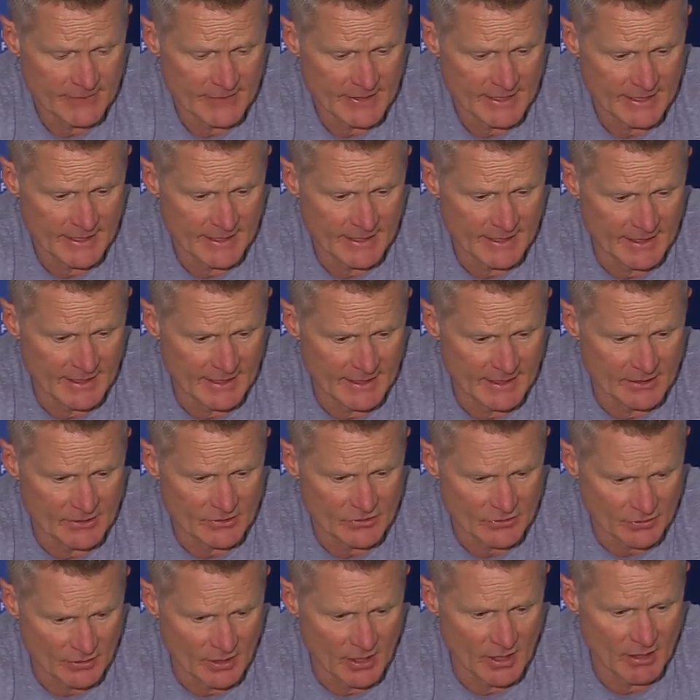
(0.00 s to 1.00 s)

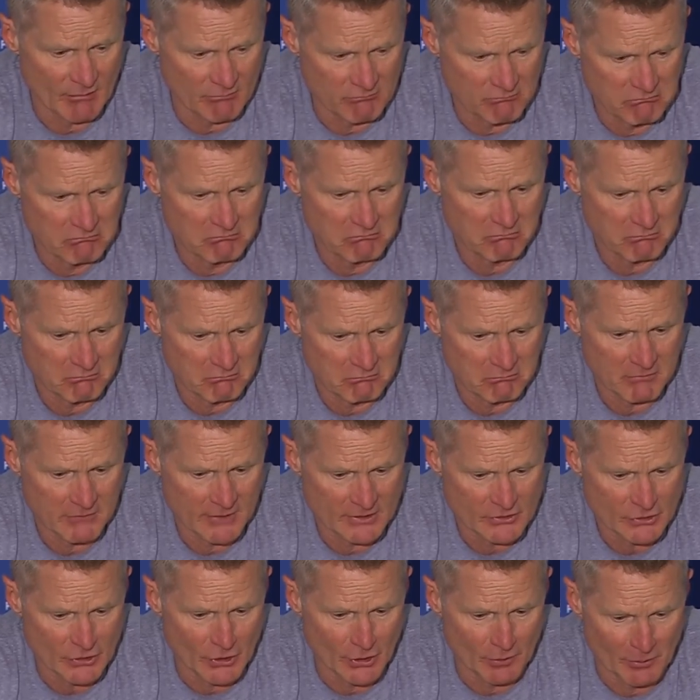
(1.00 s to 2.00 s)
it's going
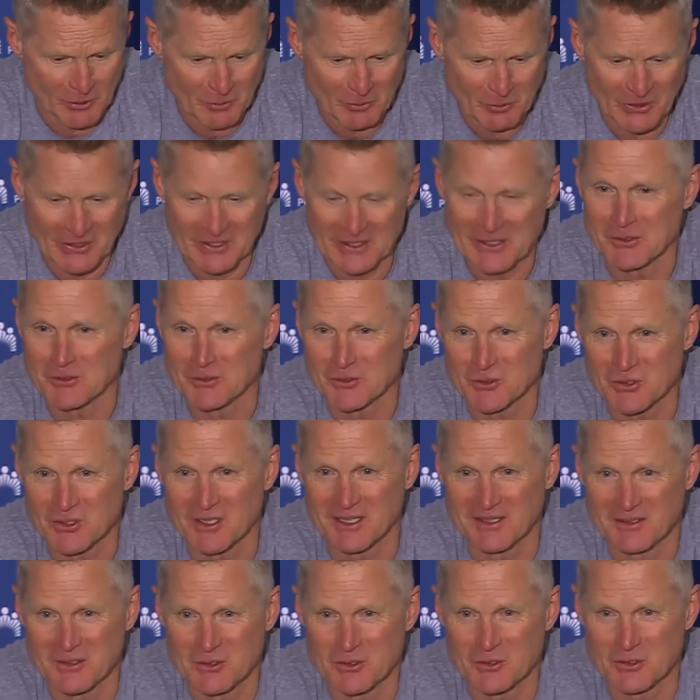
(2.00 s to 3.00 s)
to be really
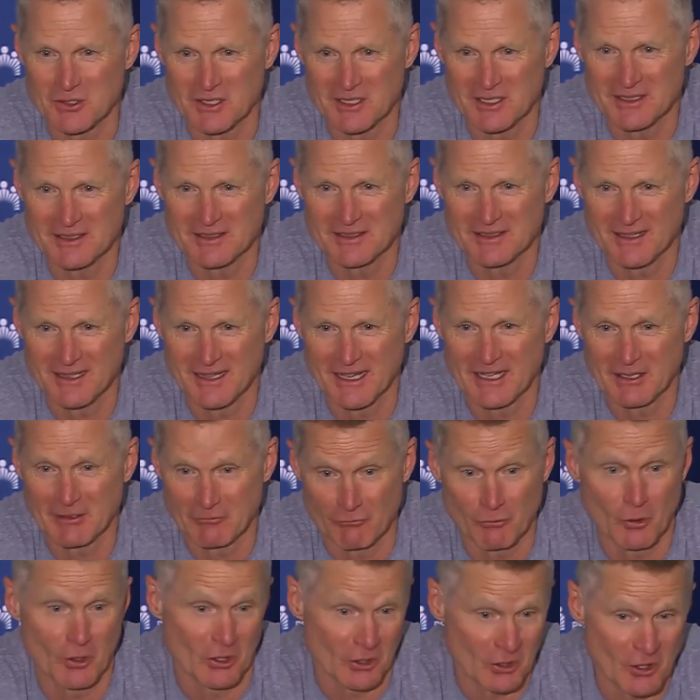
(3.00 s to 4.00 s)
interesting to see. Like,
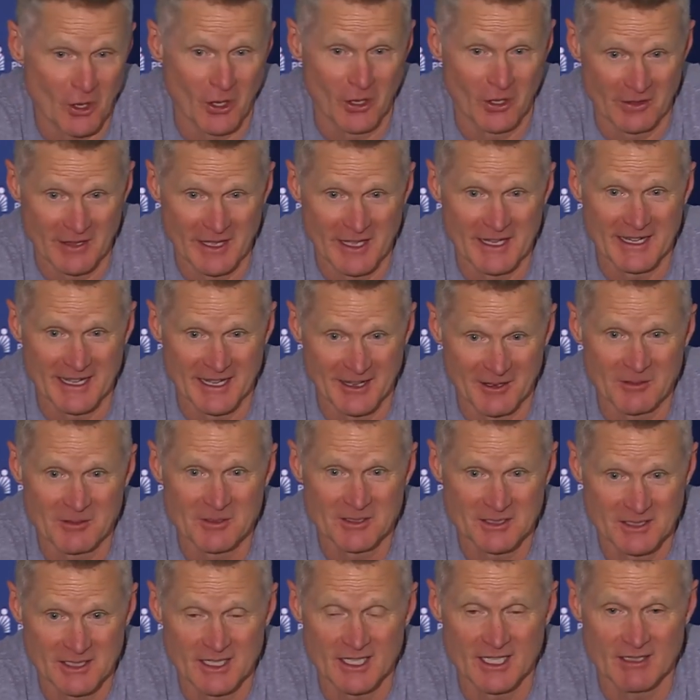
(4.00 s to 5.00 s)
if we're going to call that
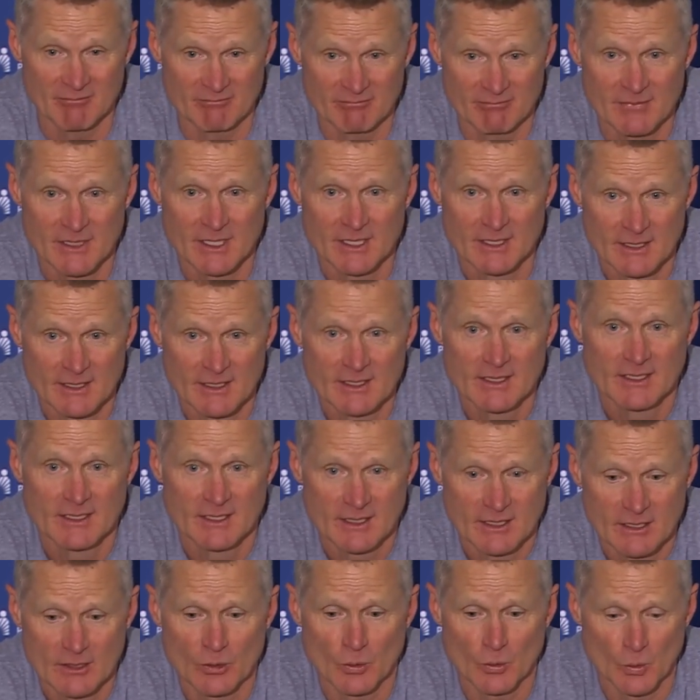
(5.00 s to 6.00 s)
now,
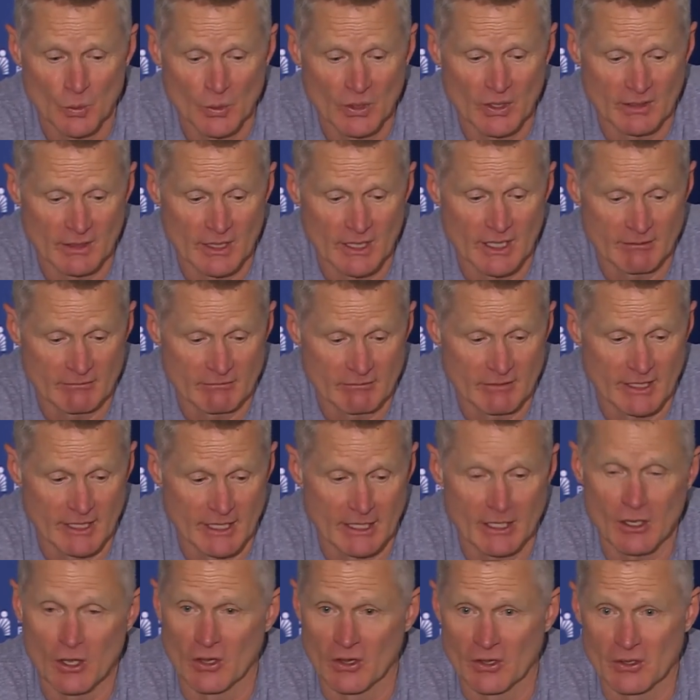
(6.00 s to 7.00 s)
we got
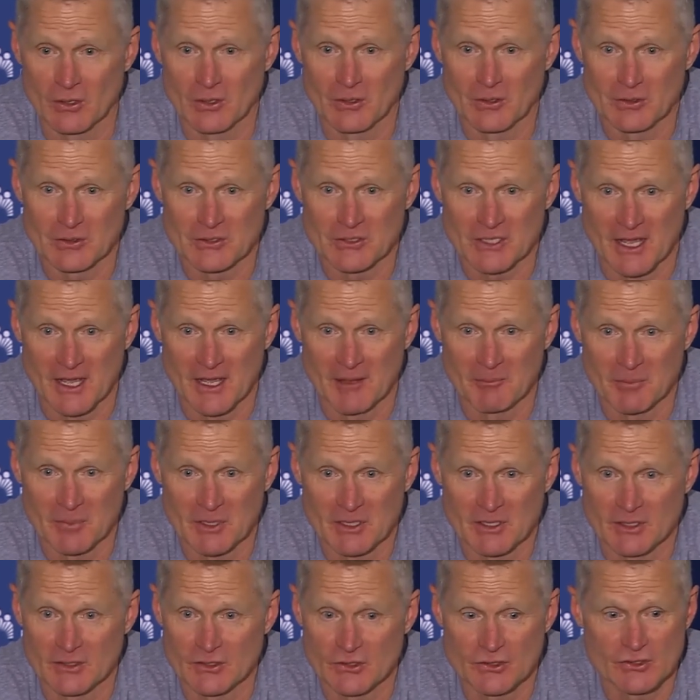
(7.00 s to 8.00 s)
to call it all the time,
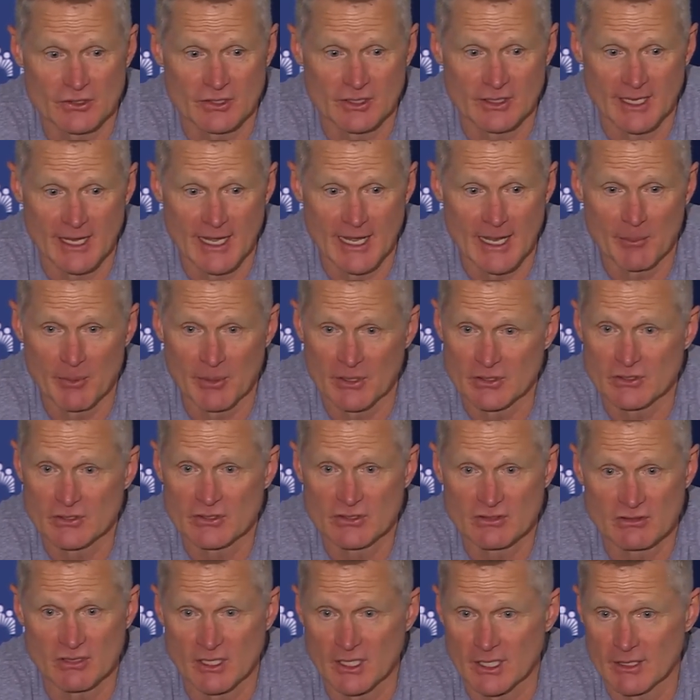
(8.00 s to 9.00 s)
because it
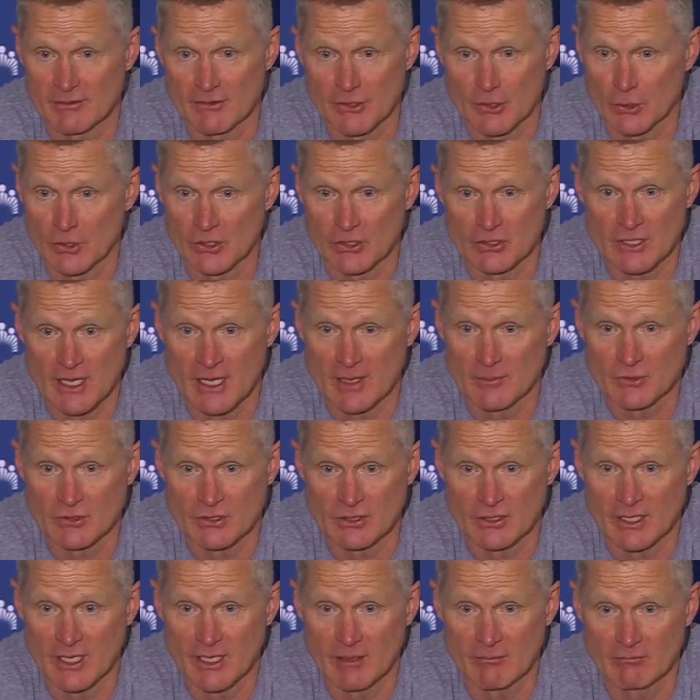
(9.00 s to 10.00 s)
happens 30
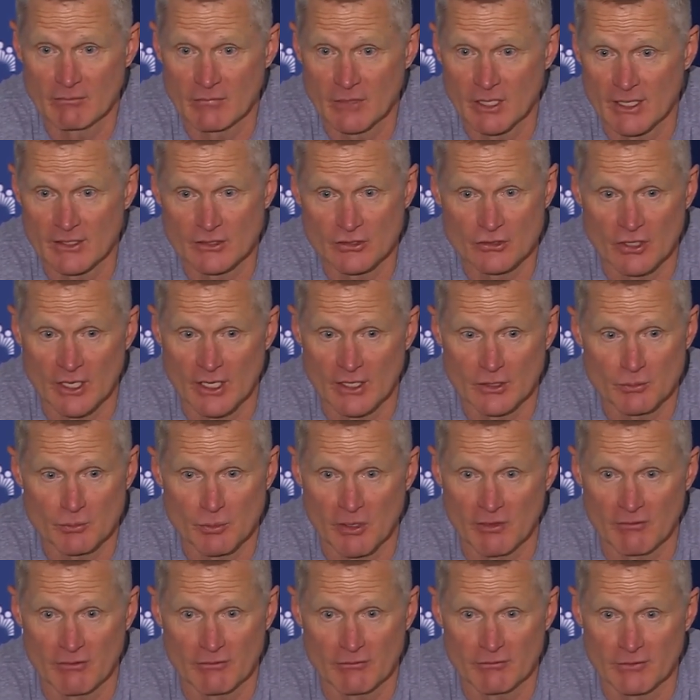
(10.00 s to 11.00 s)
times a game. Guys change
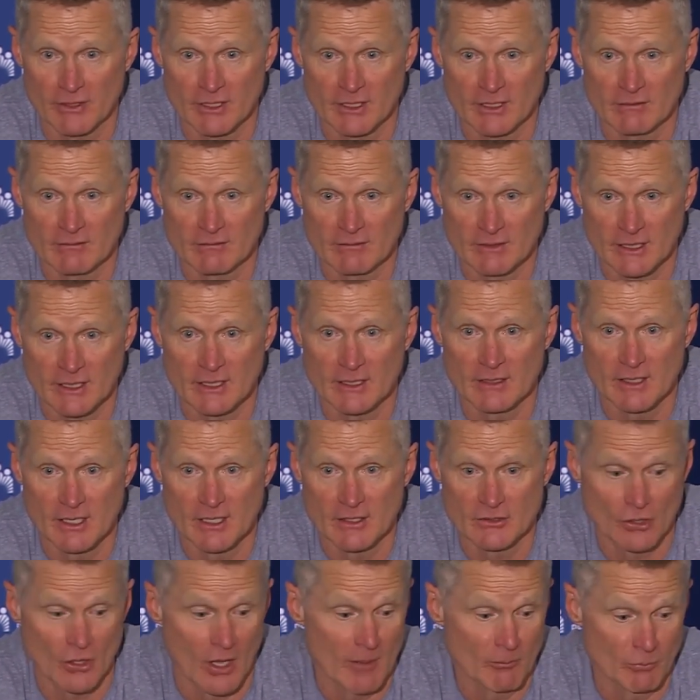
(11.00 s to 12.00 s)
pivot feet,
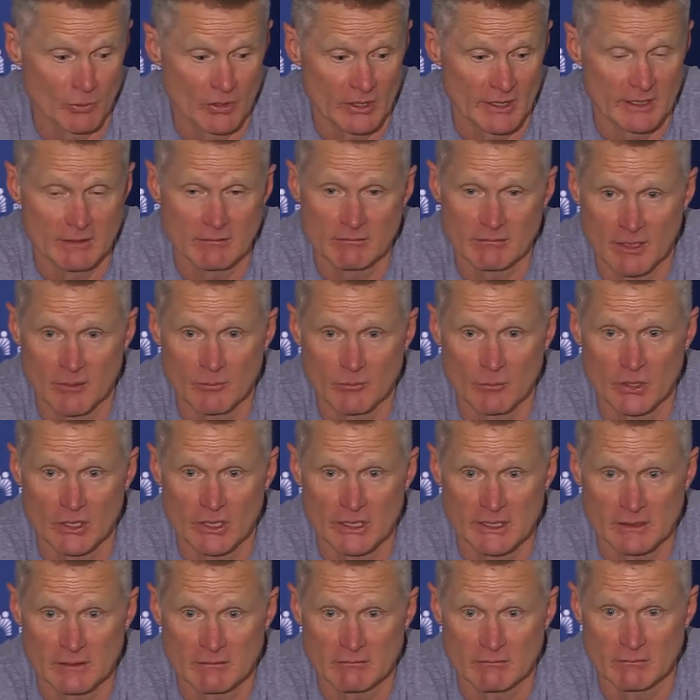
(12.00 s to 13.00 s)
and so I'm
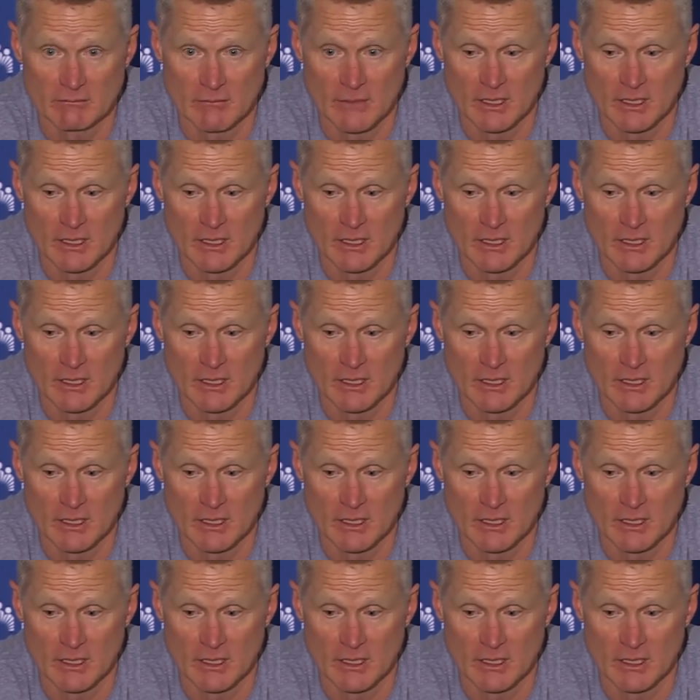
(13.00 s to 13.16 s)
really